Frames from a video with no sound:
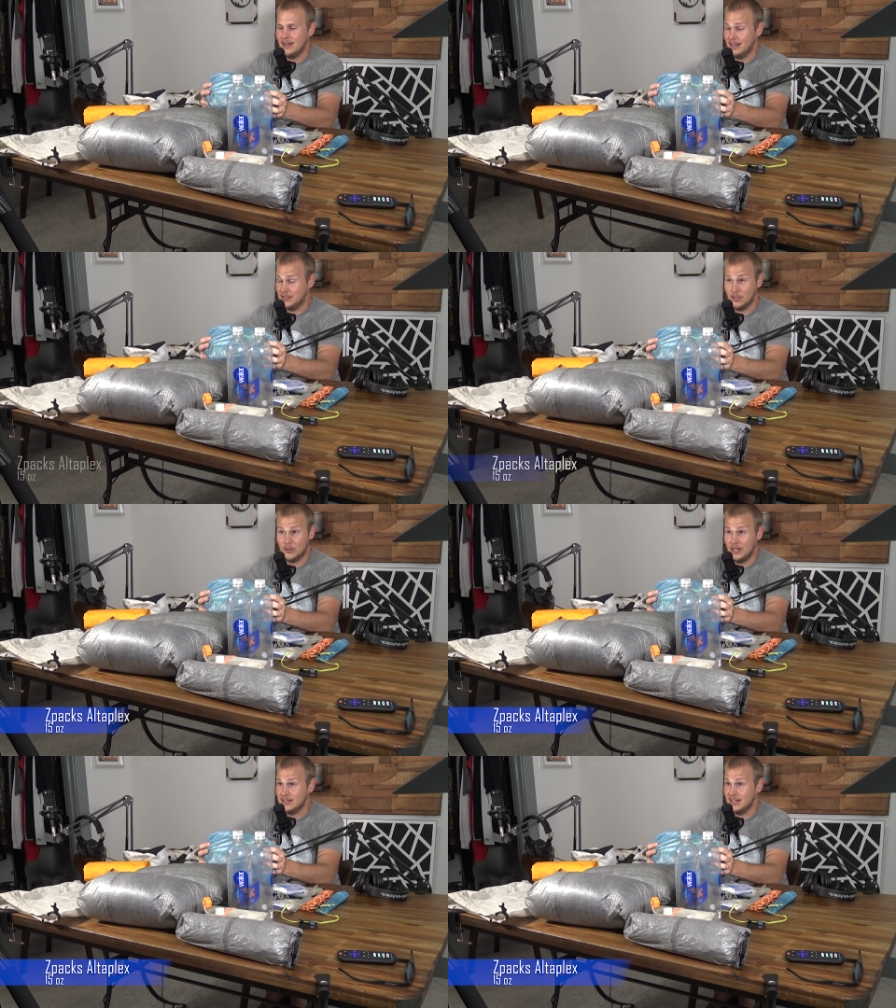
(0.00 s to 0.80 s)
It's a
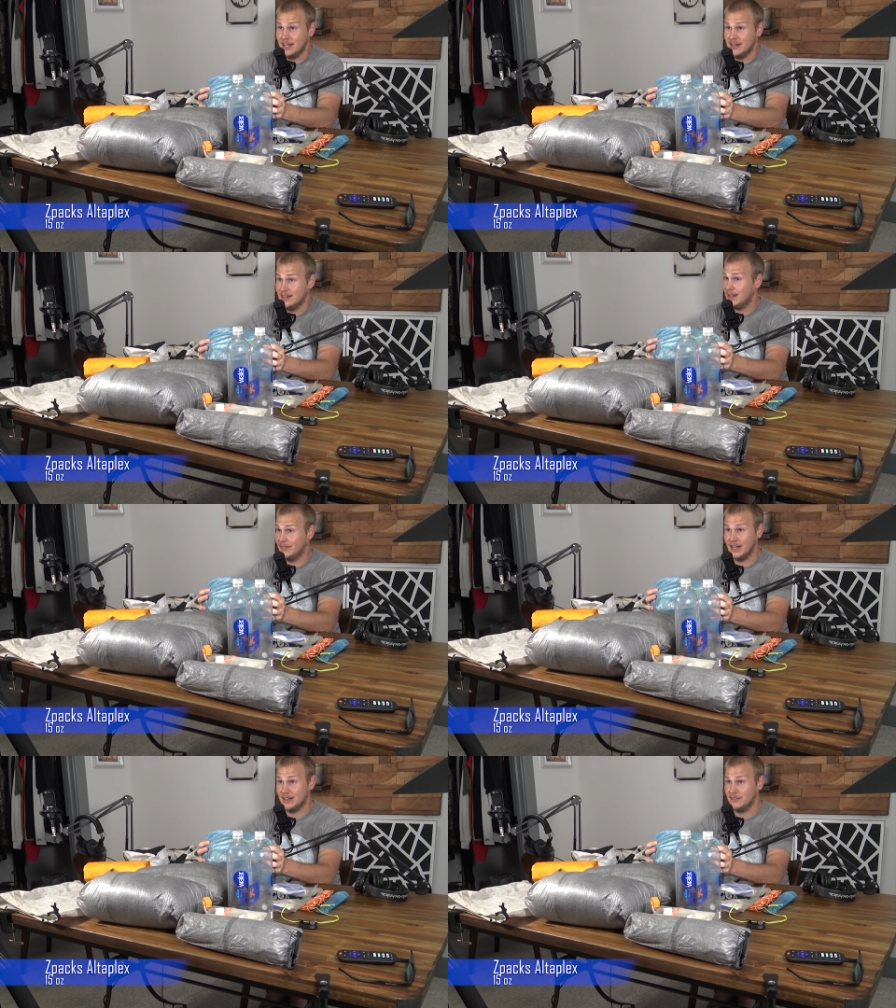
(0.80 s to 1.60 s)
great tent. I've
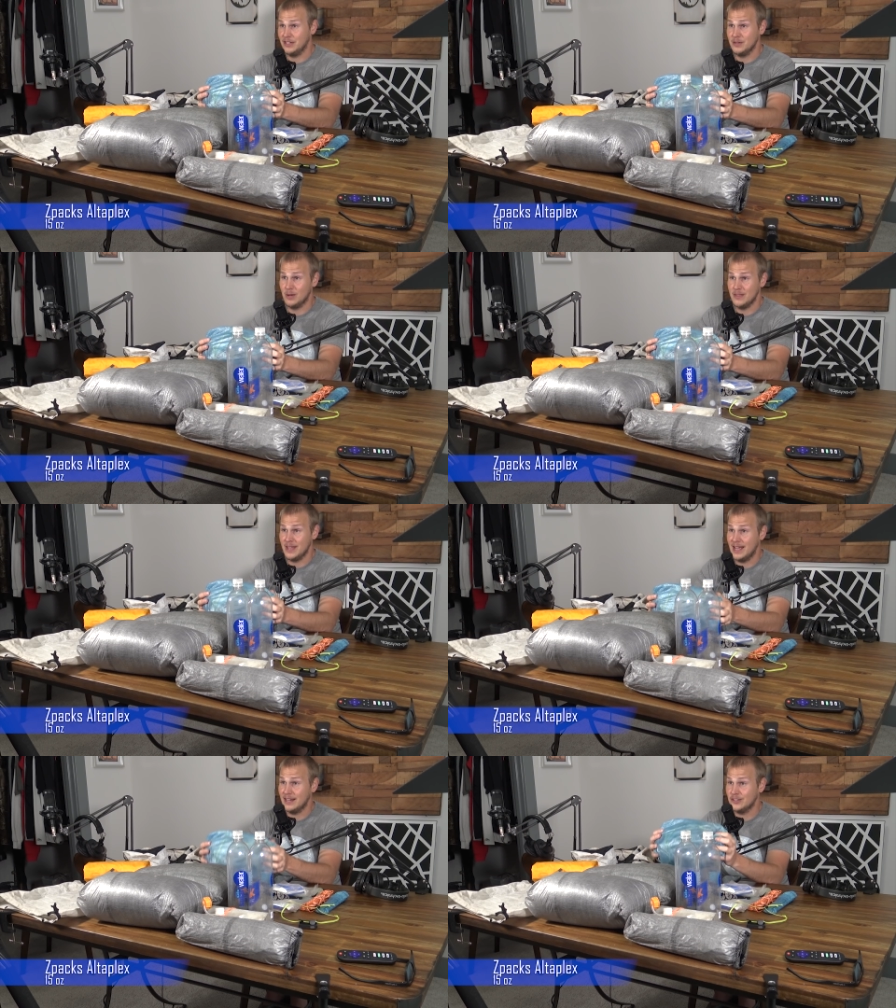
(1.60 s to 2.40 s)
got a video on
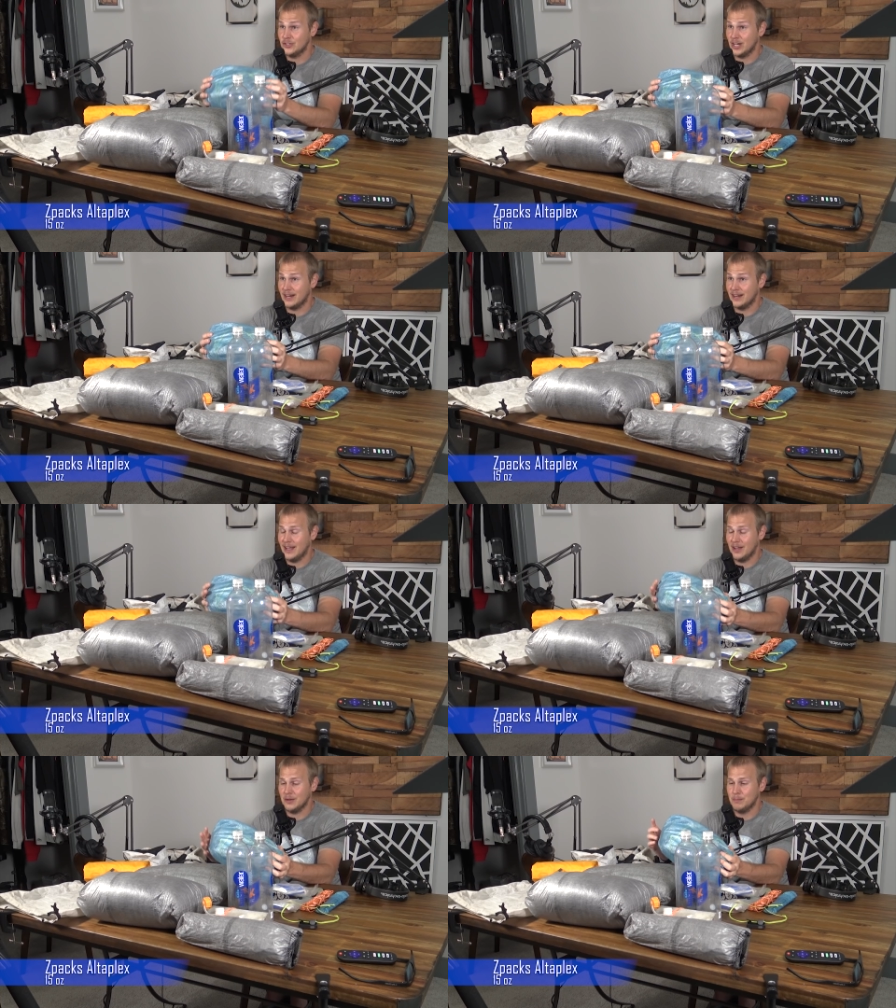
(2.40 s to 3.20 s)
that. Check it
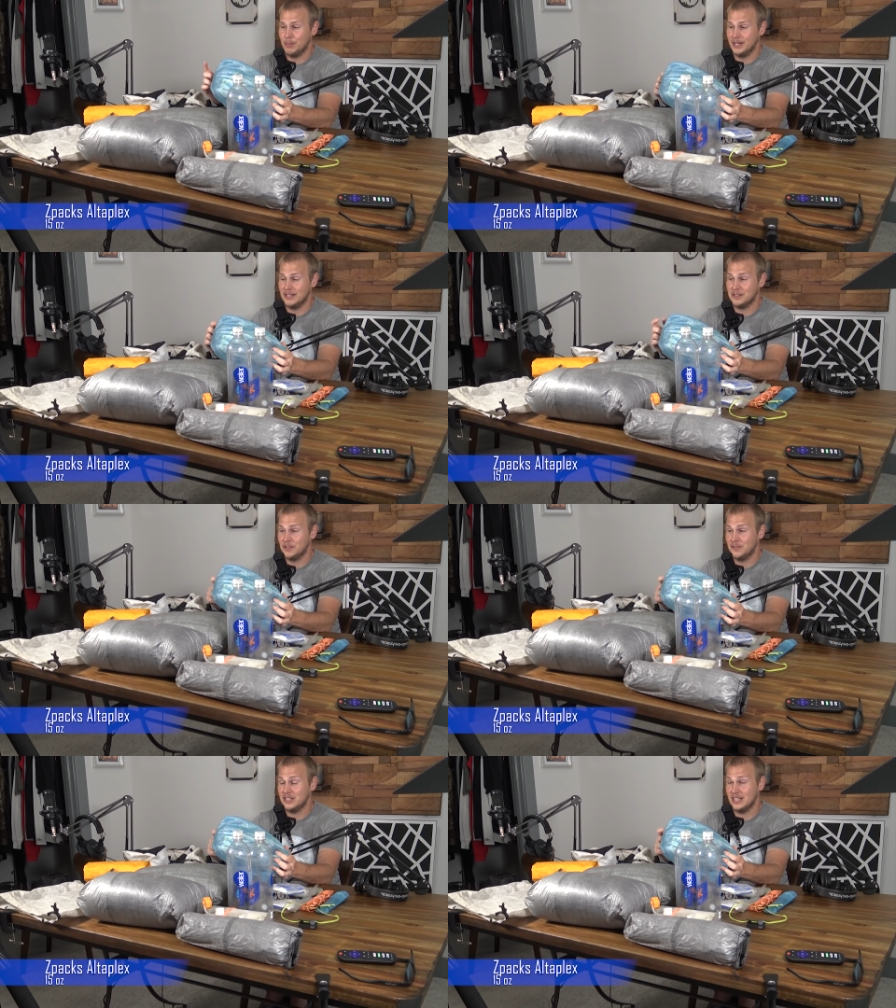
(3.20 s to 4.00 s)
out, but it's
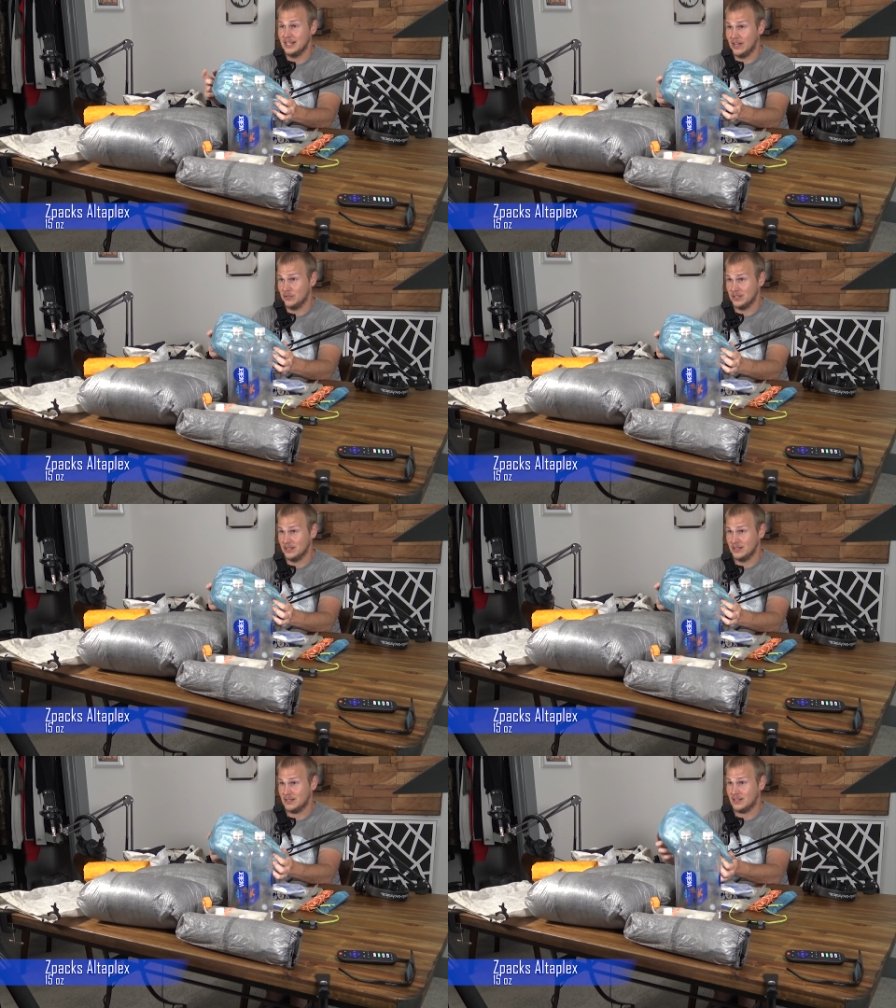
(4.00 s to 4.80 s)
15
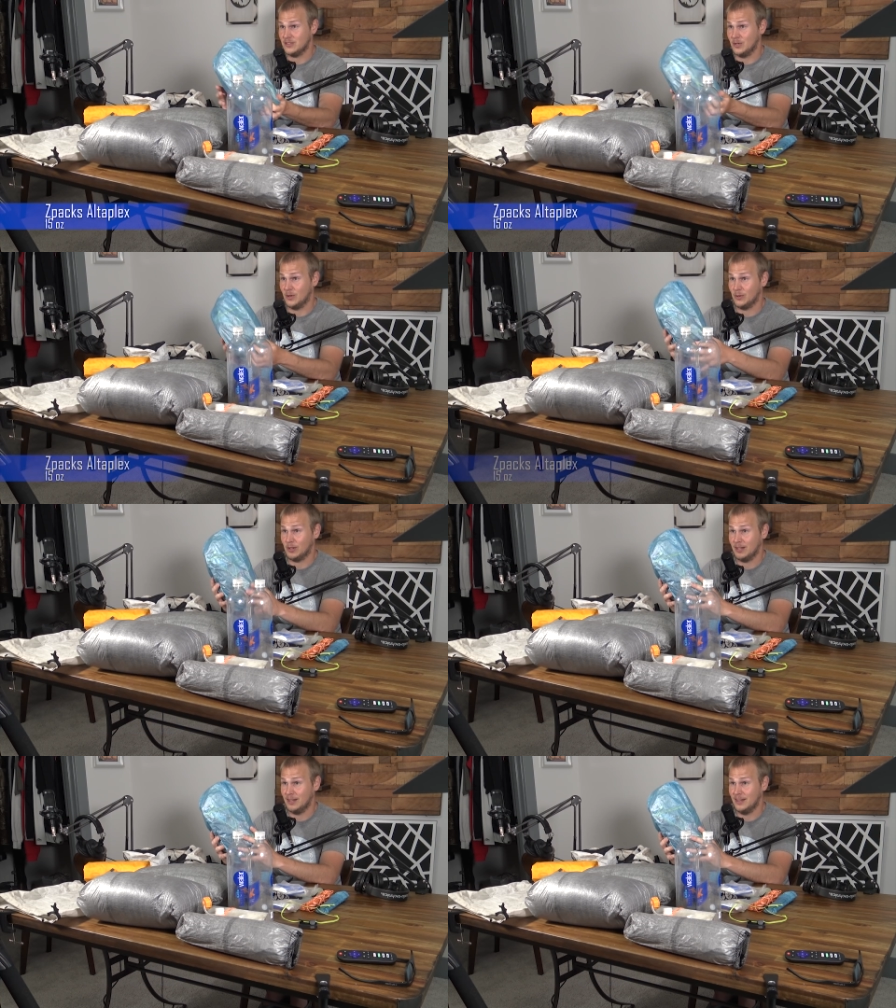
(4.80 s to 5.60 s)
ounces. So
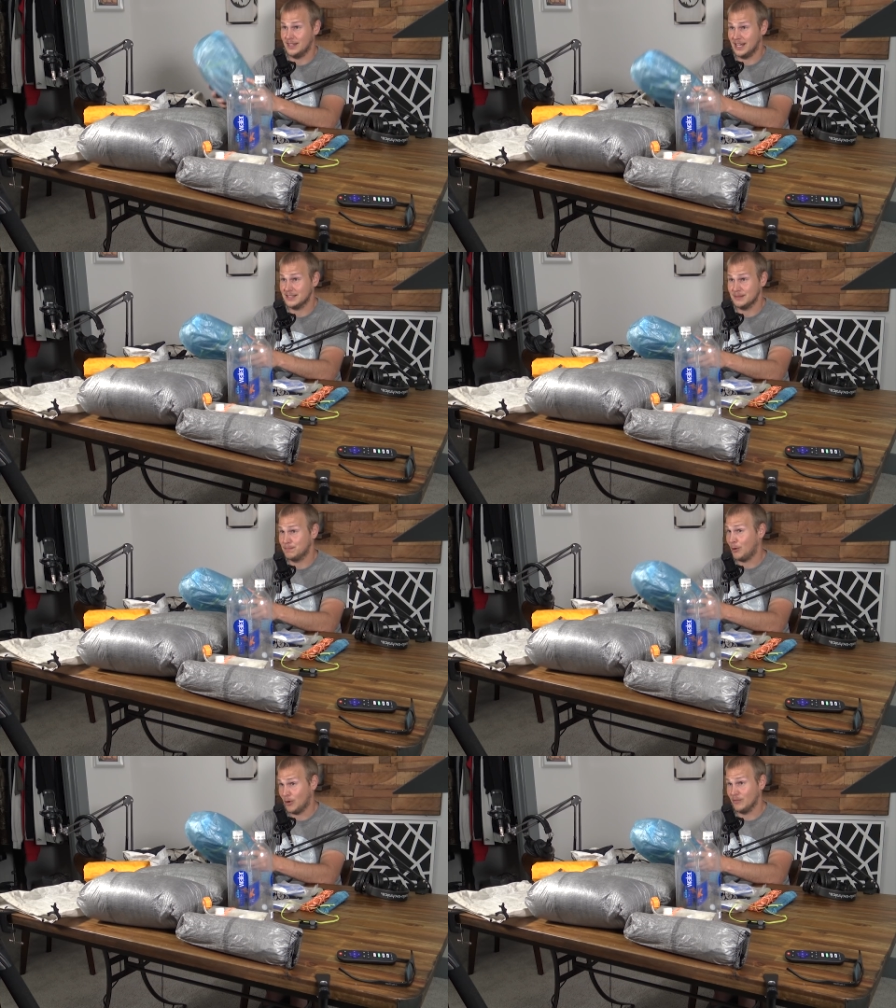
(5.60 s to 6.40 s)
that's
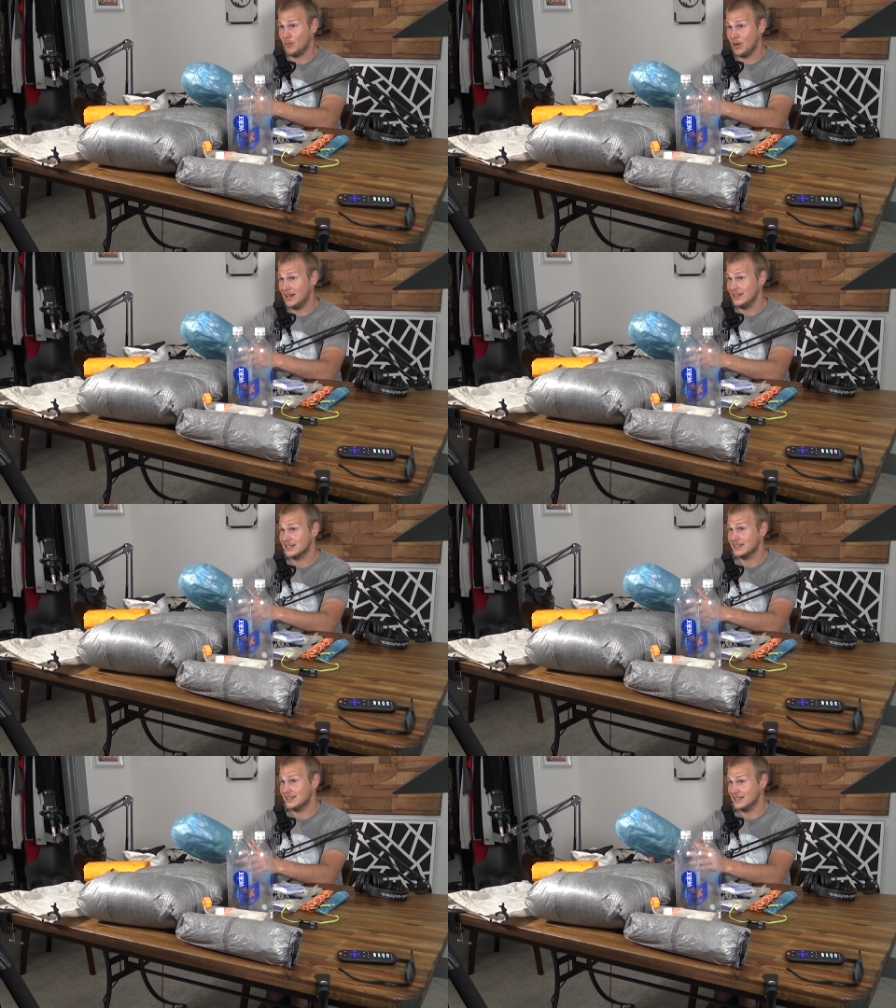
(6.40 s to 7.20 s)
part of why
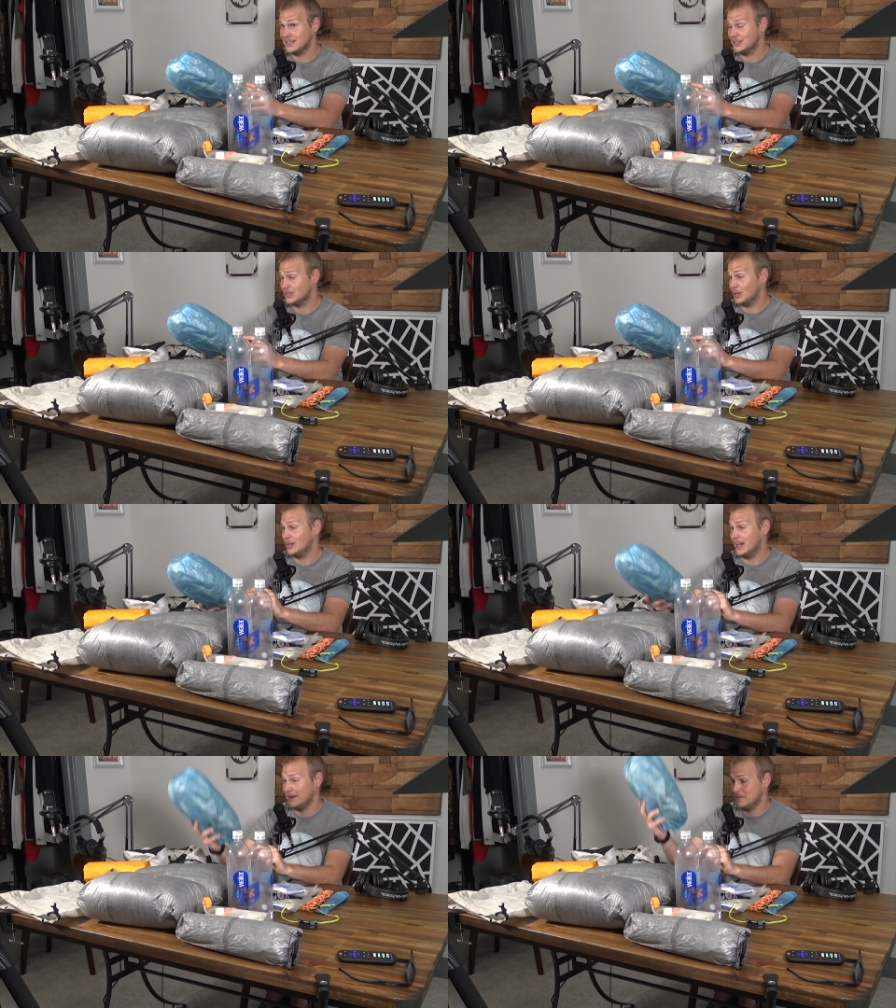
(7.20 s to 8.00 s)
this is so light.